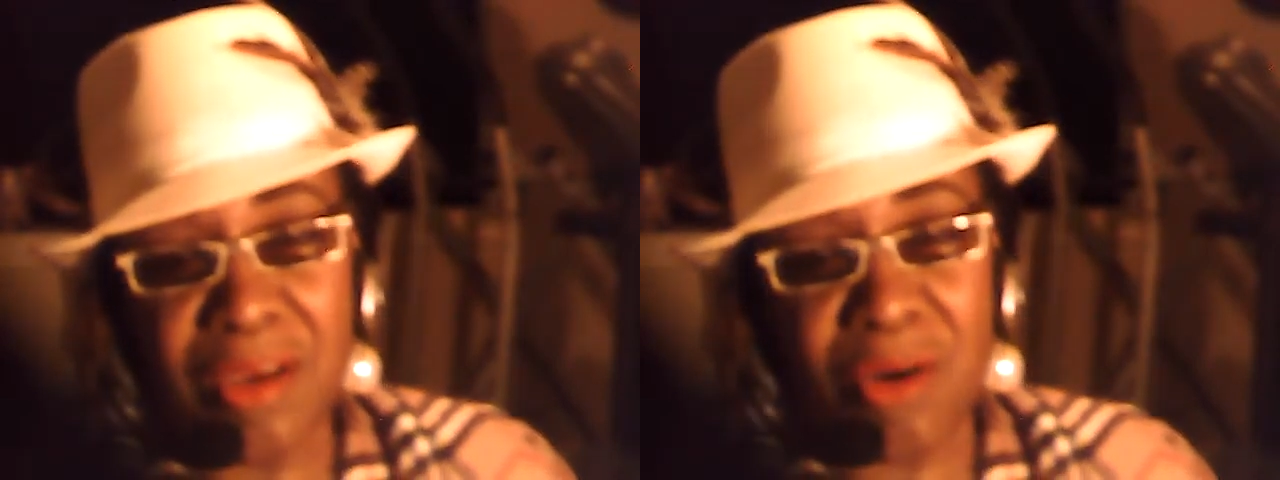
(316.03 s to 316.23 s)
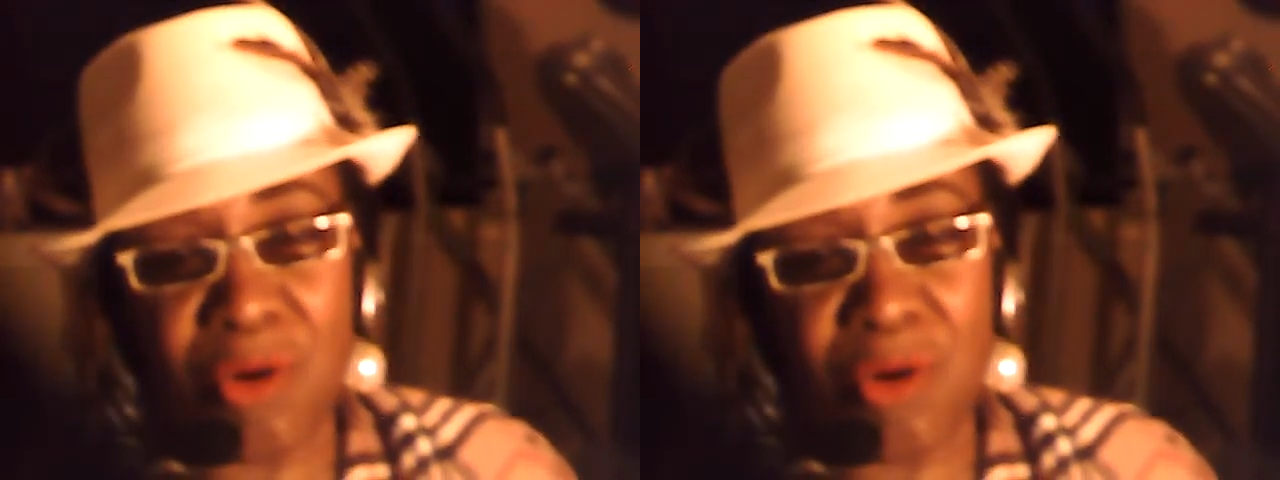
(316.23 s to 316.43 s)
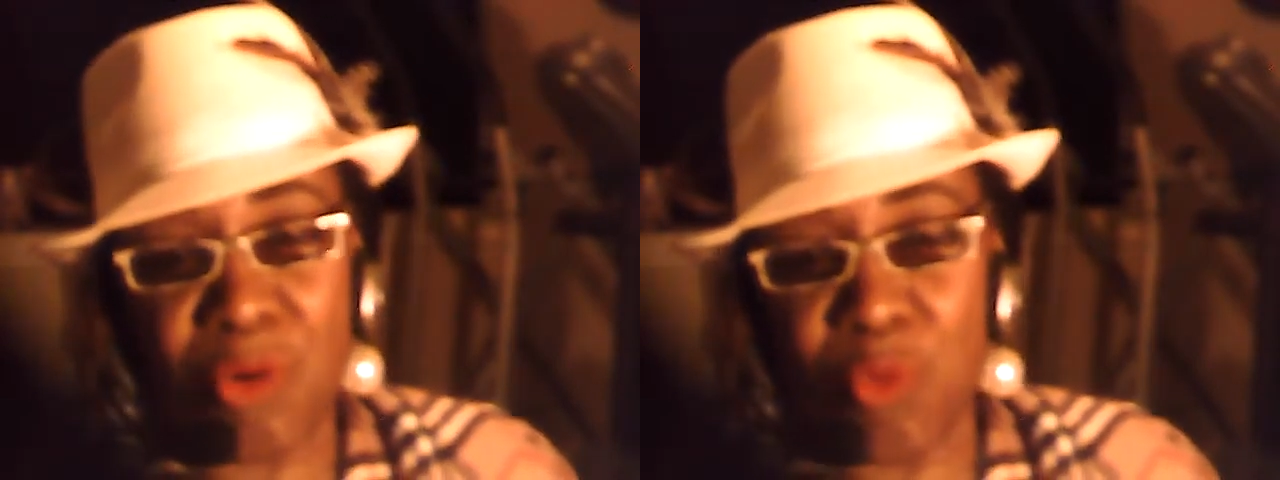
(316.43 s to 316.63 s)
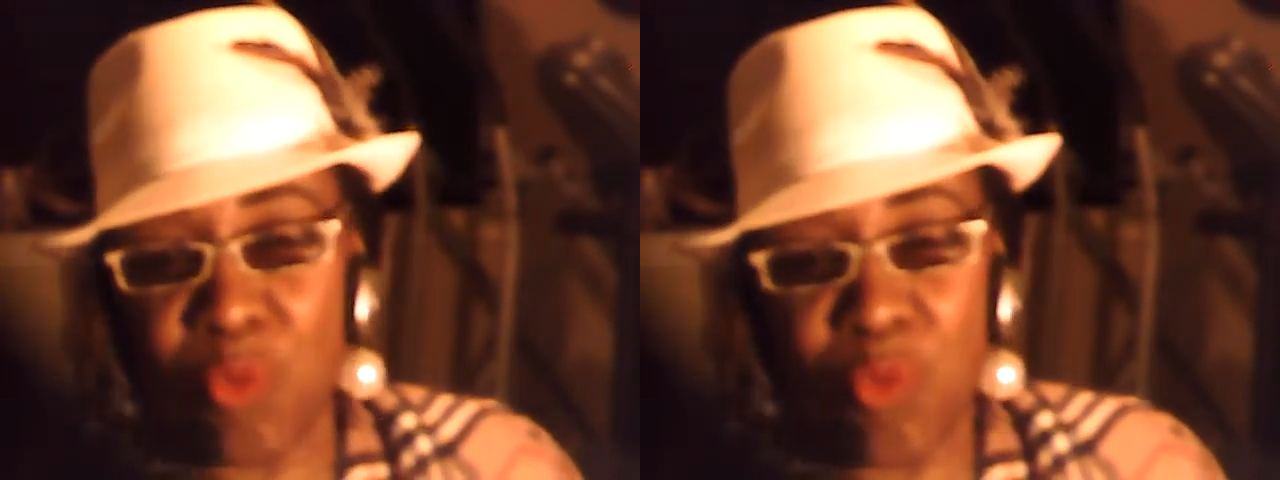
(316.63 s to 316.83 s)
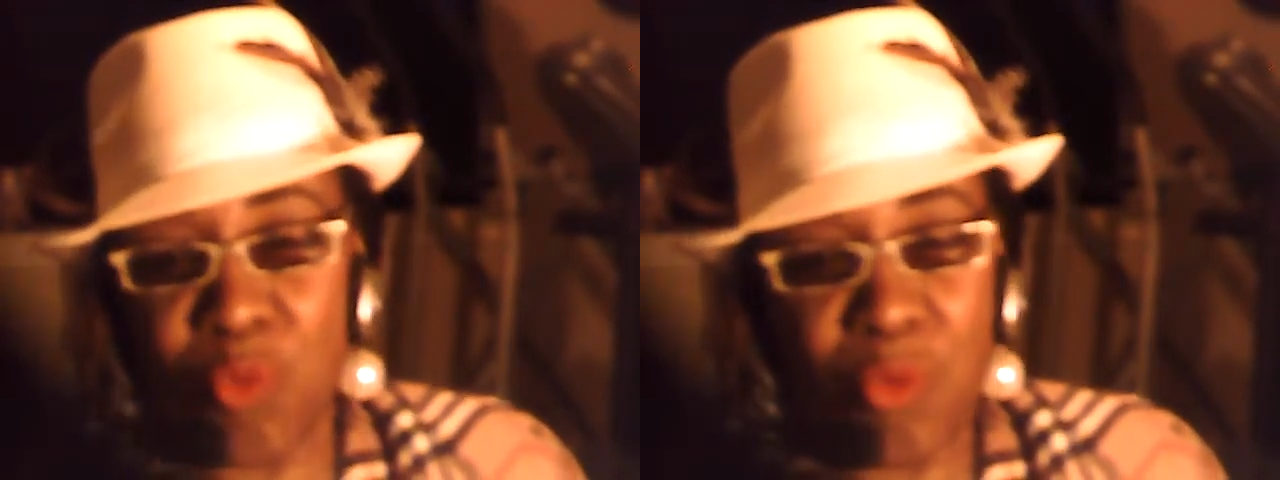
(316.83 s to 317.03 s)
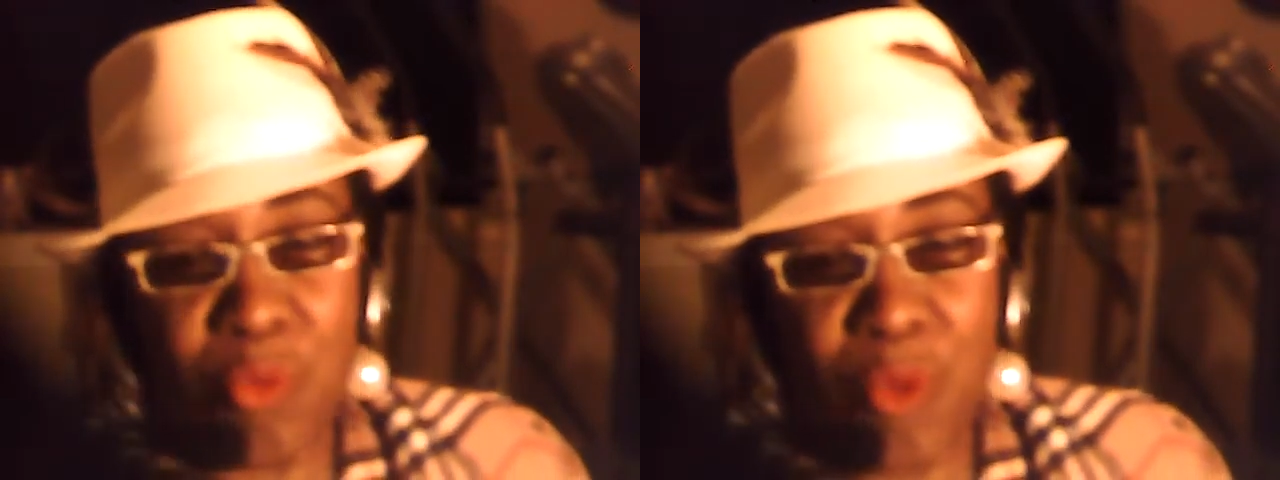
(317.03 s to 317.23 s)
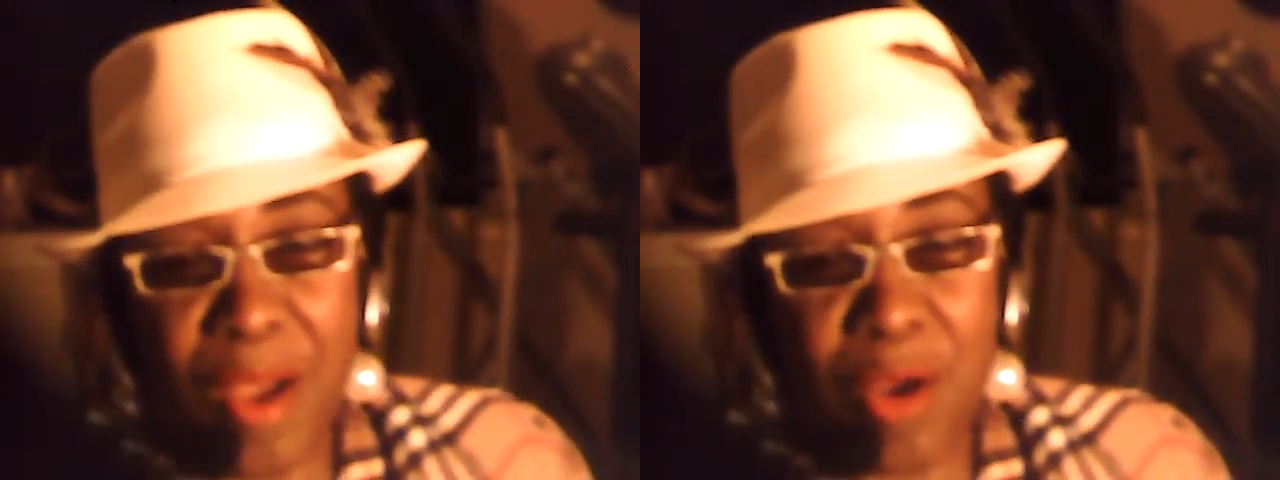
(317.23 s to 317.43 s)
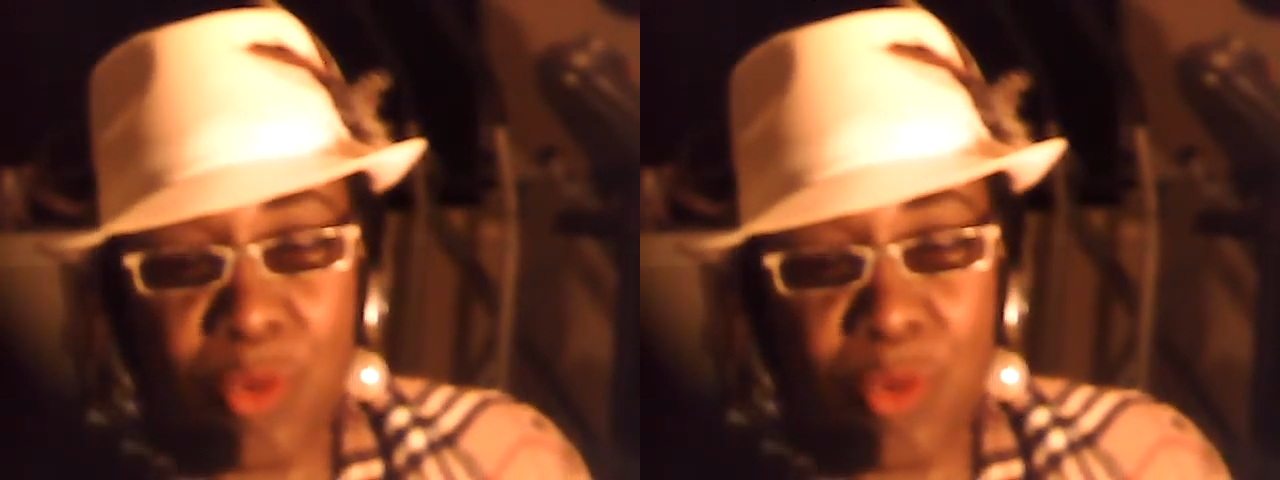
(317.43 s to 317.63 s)
or
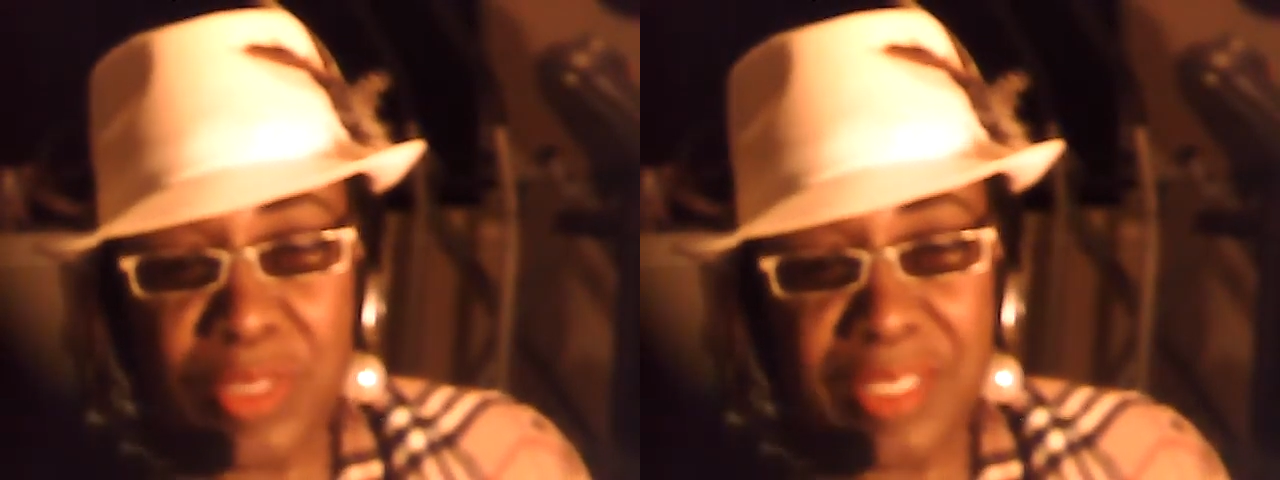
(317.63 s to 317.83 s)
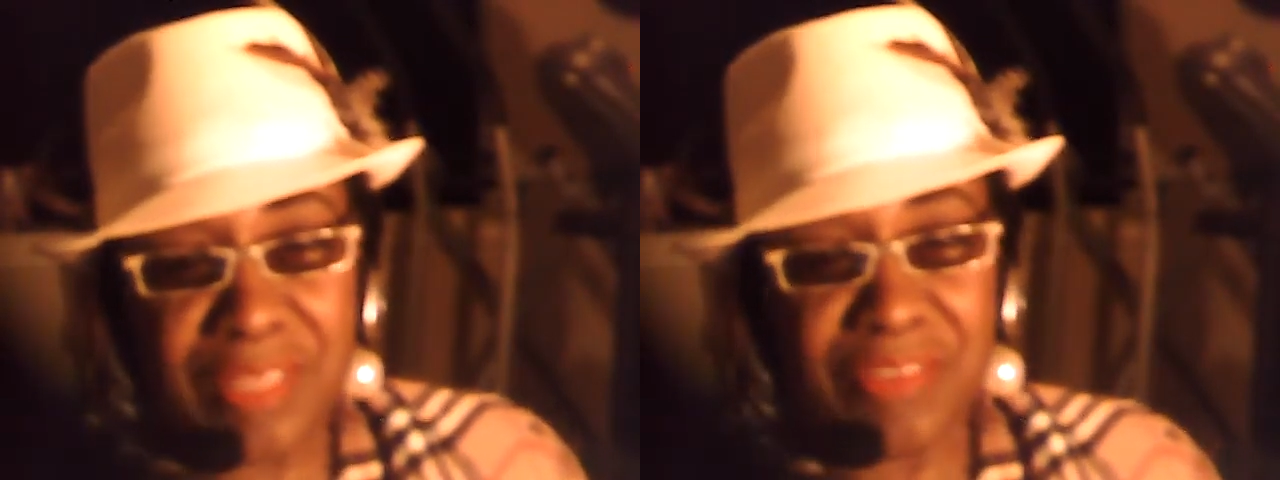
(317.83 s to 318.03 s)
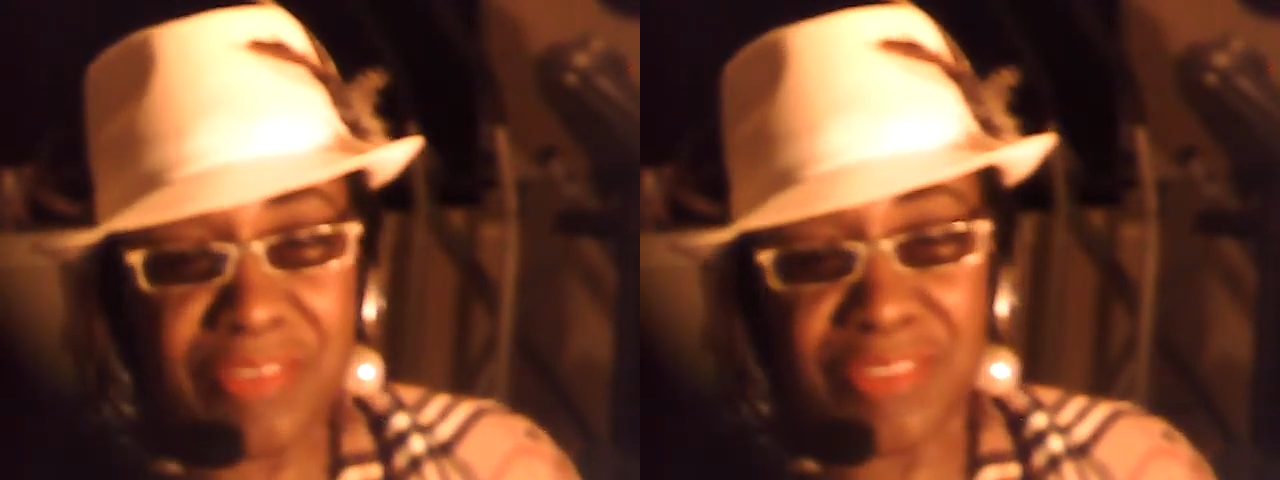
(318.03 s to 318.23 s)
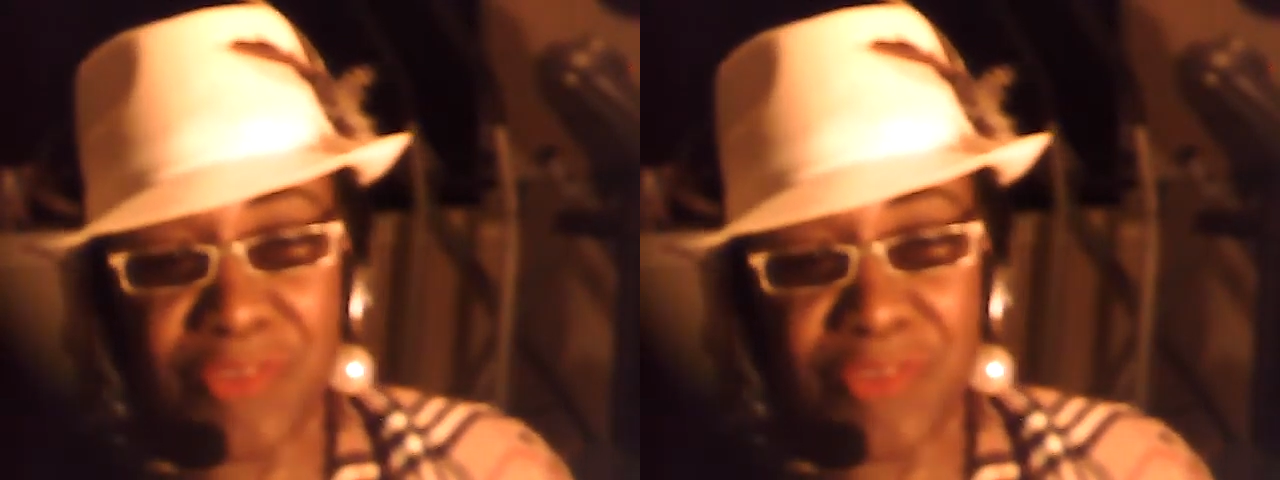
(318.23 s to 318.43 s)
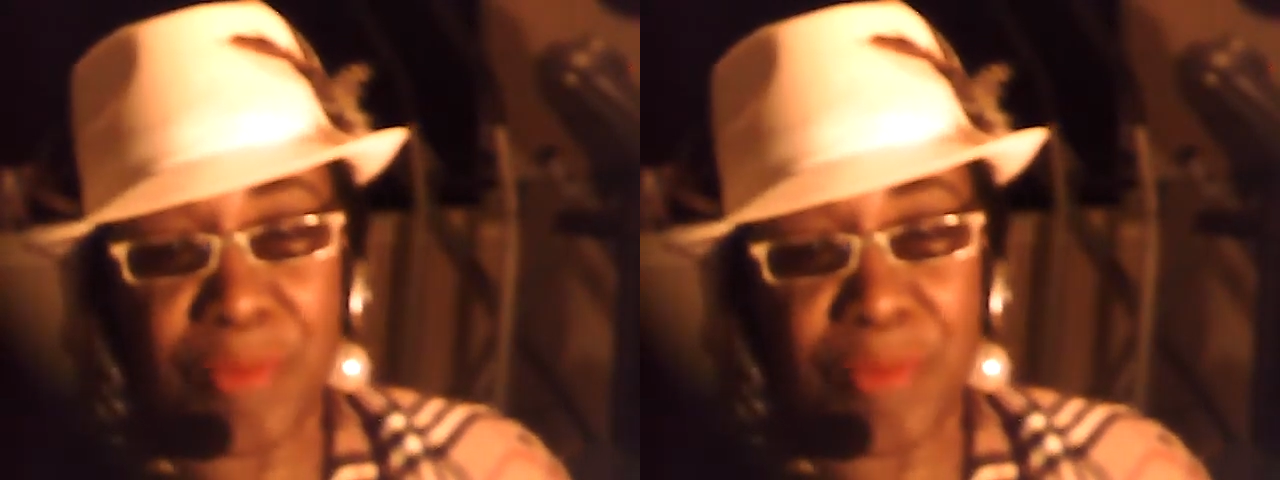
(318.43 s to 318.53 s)
why, or was it his fault